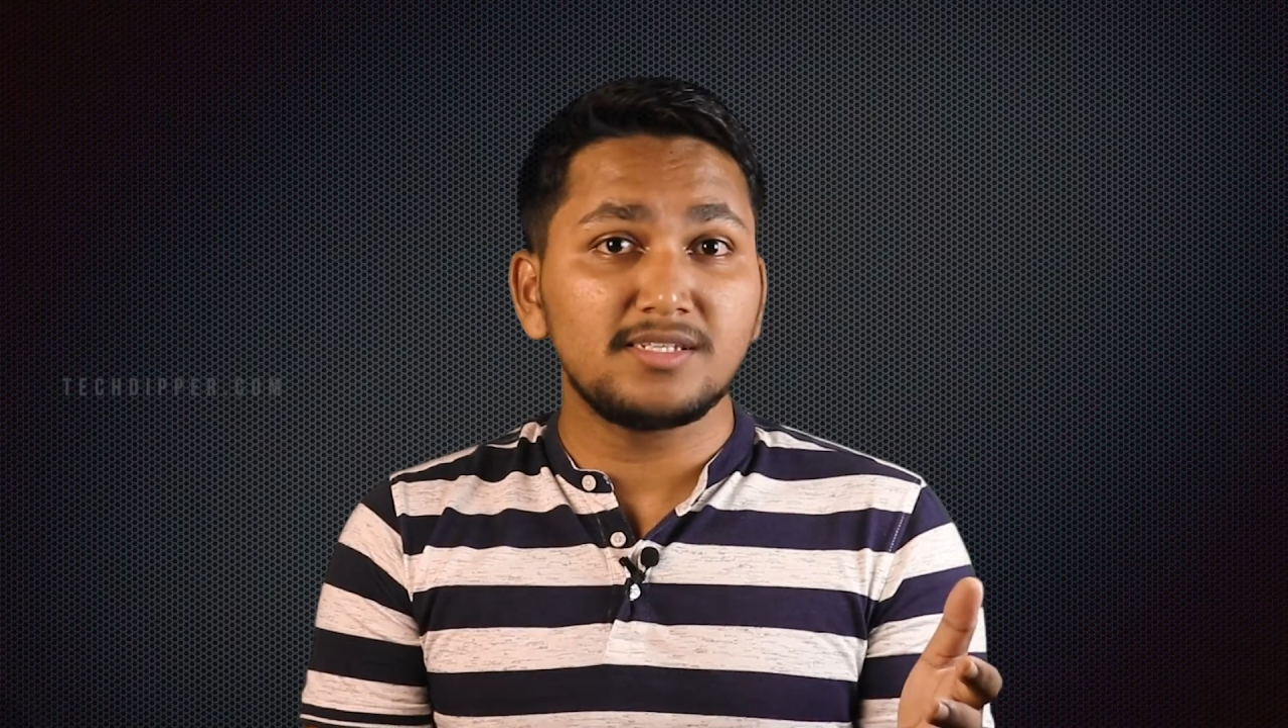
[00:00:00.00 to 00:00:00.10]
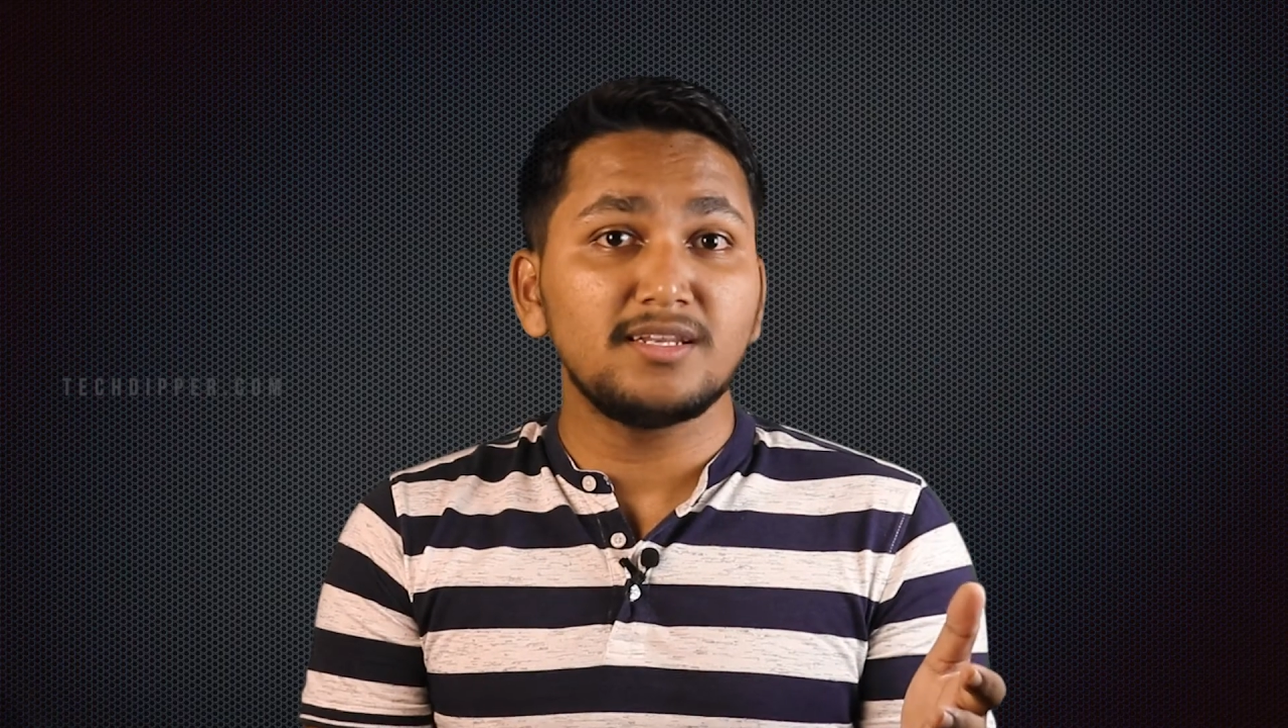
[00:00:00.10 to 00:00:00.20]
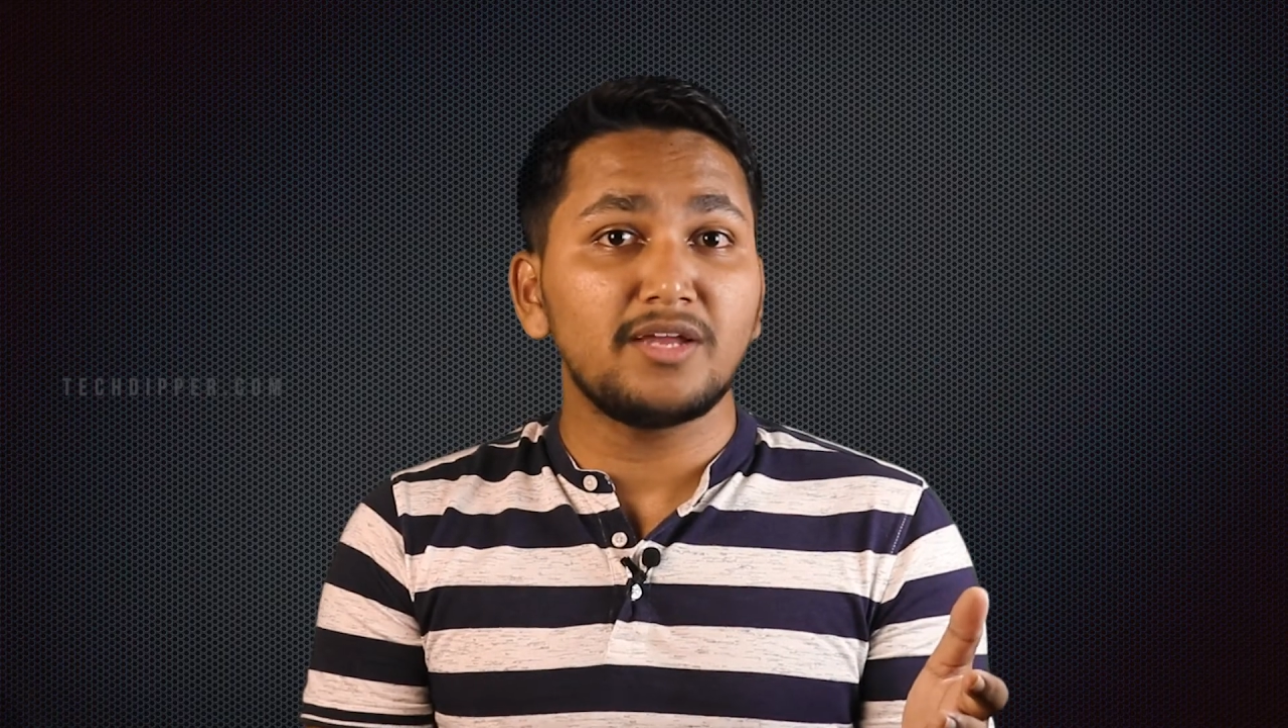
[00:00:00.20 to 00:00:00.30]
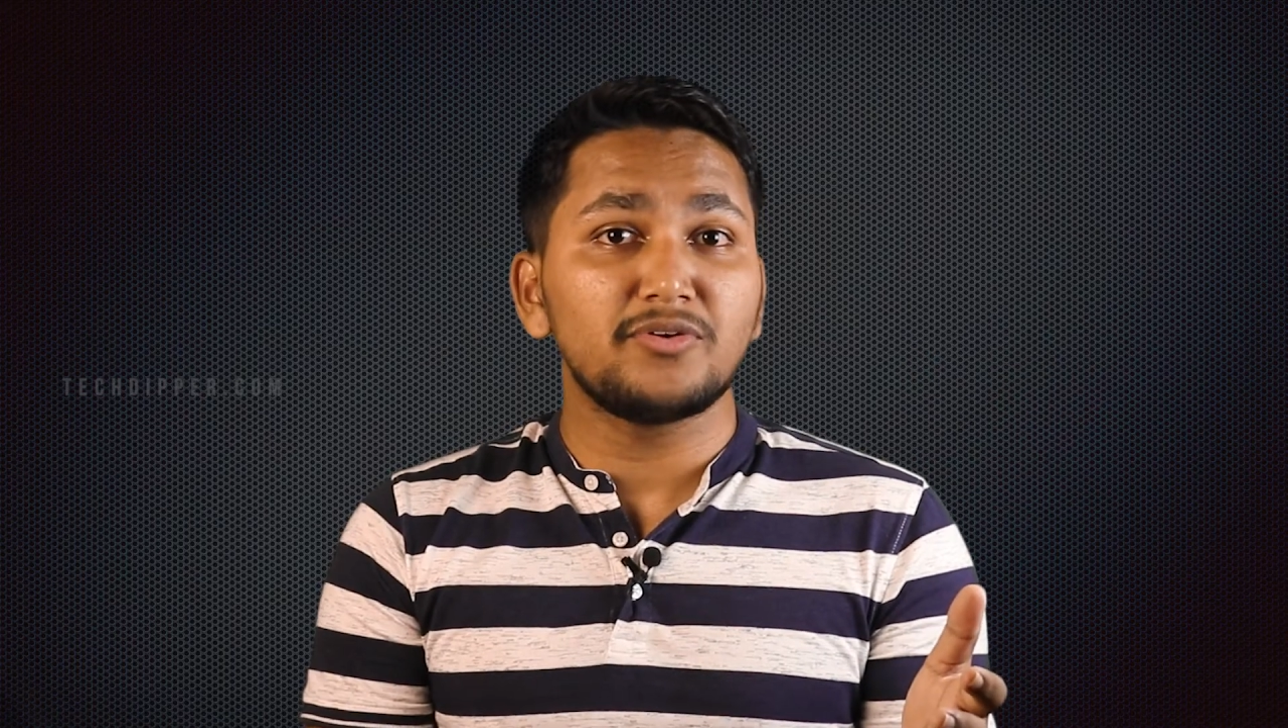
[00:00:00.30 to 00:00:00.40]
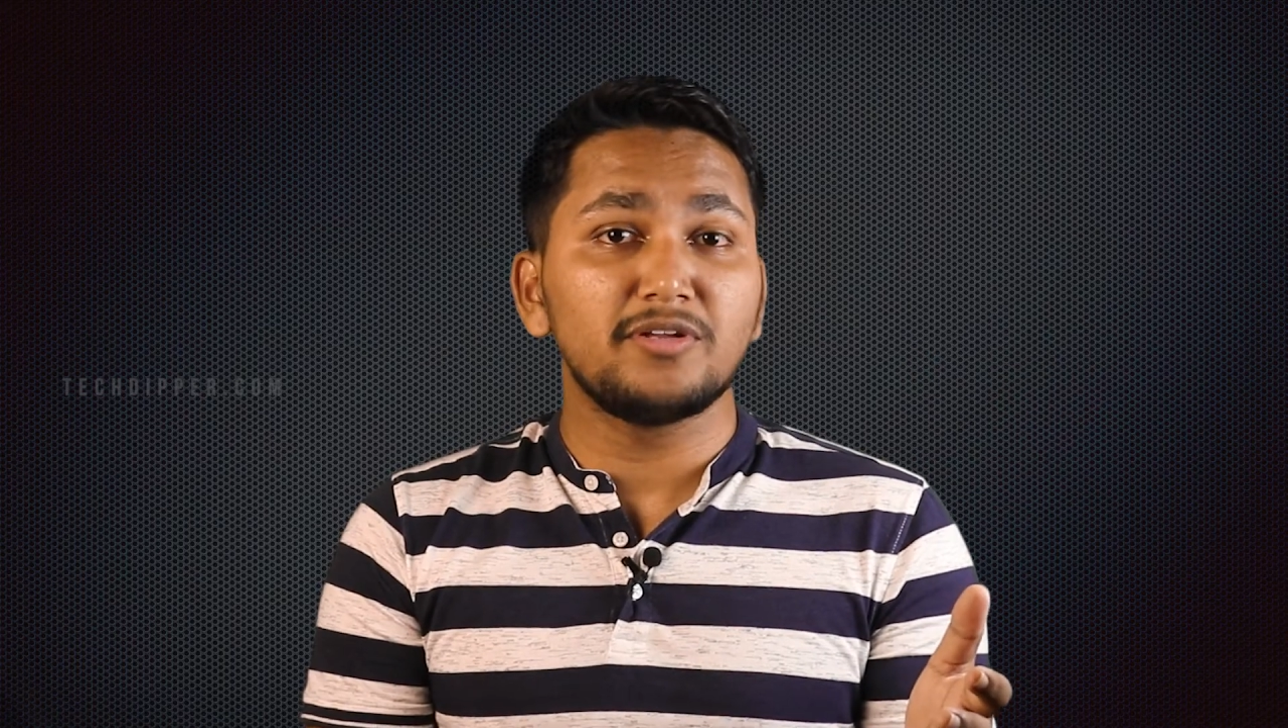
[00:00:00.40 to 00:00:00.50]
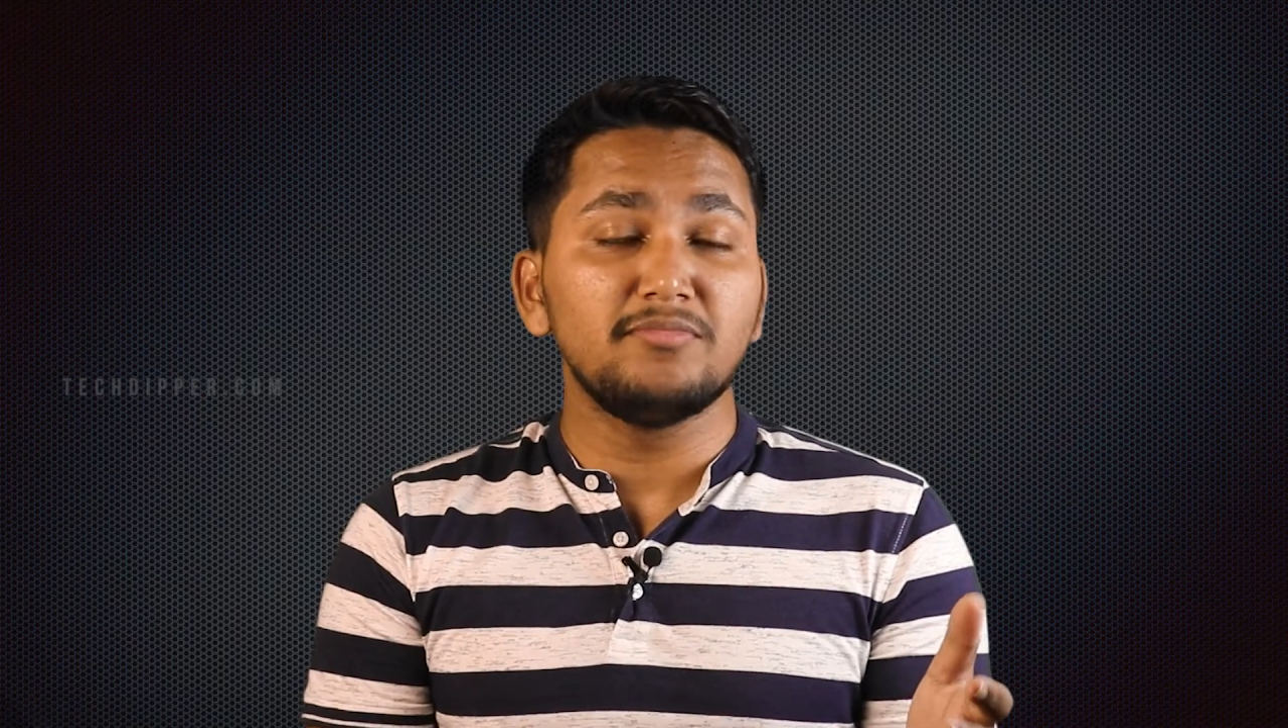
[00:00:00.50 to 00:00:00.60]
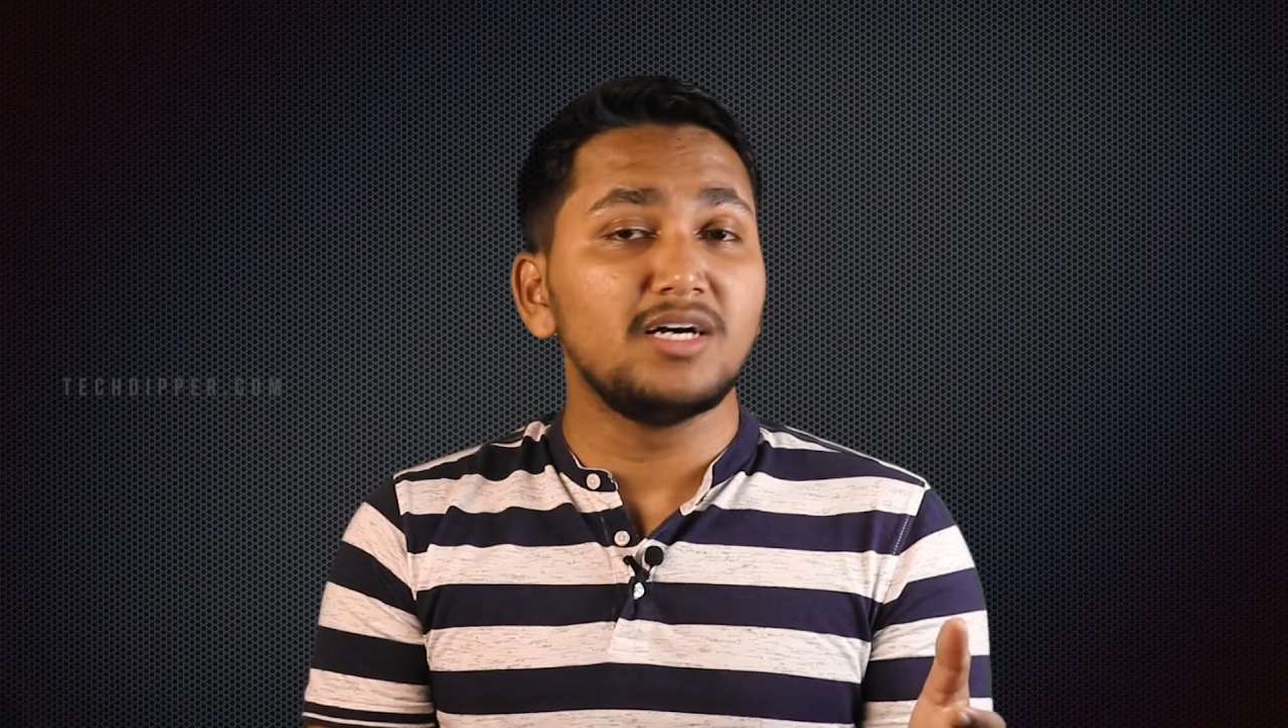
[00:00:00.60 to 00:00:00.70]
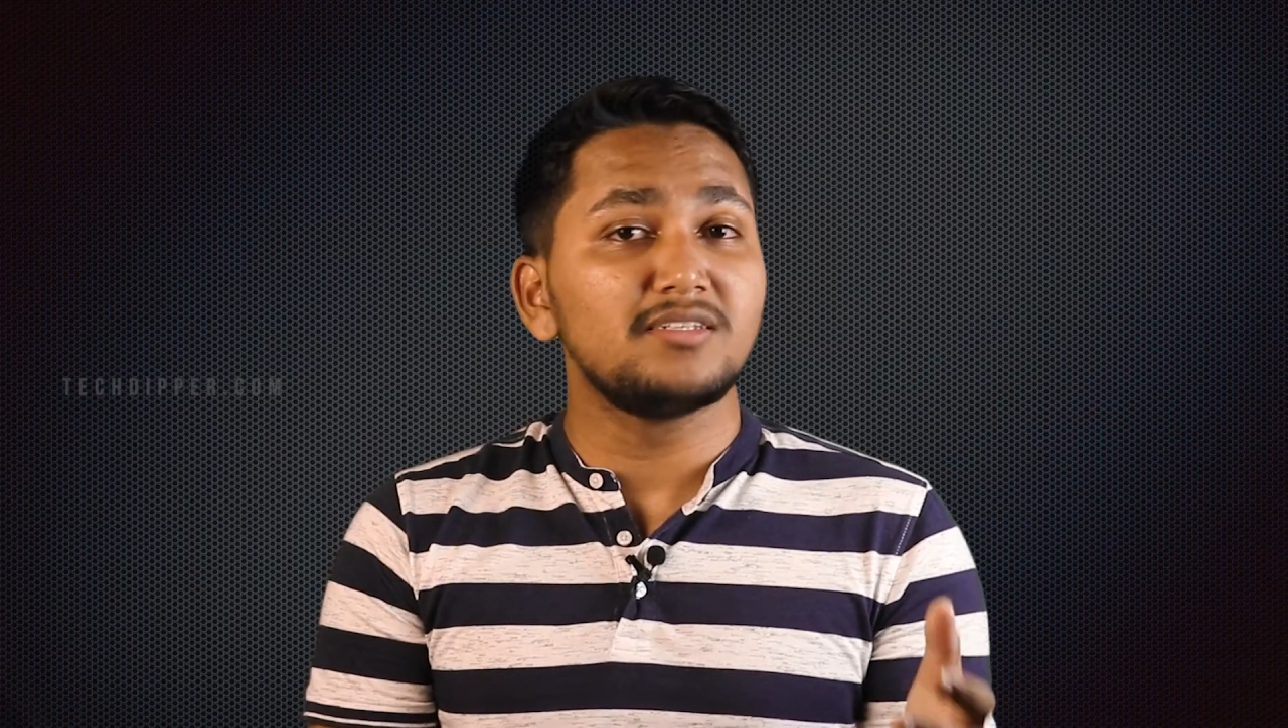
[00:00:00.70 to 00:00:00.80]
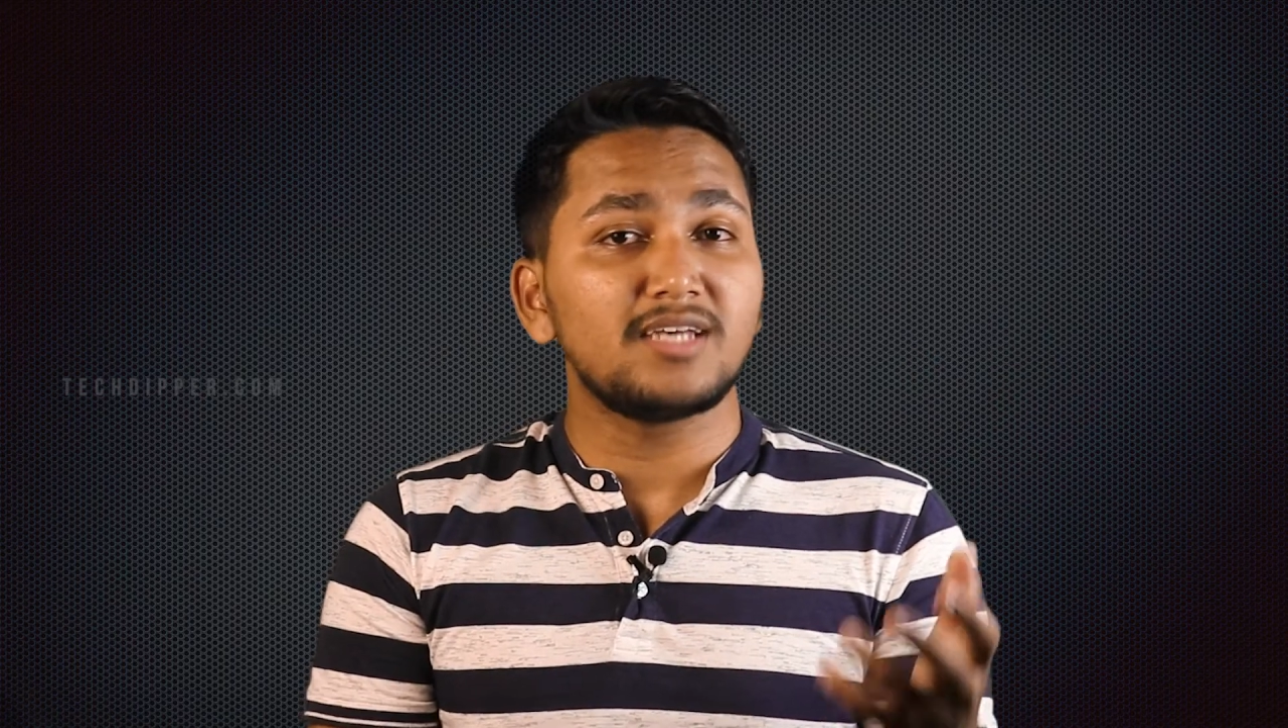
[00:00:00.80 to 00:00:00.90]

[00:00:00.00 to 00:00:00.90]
scenario demands